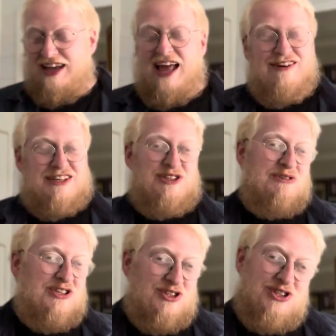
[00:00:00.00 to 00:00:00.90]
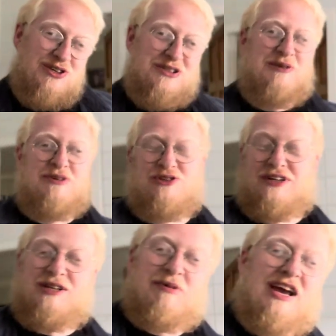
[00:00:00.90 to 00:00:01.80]
Anyway, should we just shut up and
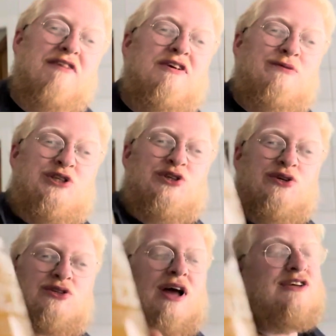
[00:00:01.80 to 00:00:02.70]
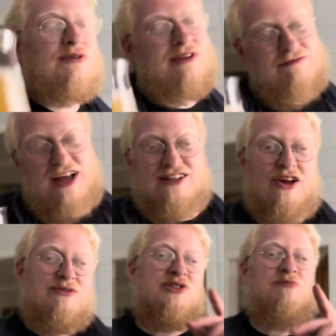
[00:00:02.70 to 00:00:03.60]
drink the beer? I think we should. in fact,
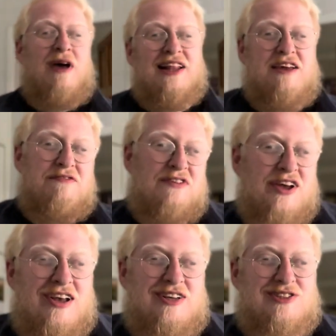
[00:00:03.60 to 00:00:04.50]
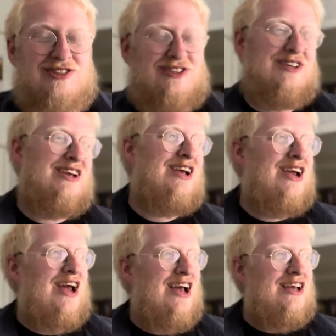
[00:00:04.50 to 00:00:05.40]
no, smell it first.
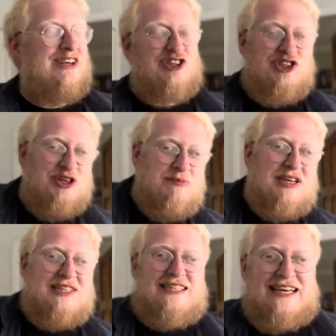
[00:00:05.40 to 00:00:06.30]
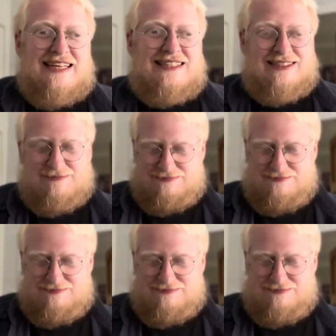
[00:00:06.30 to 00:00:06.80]
You stupid tit.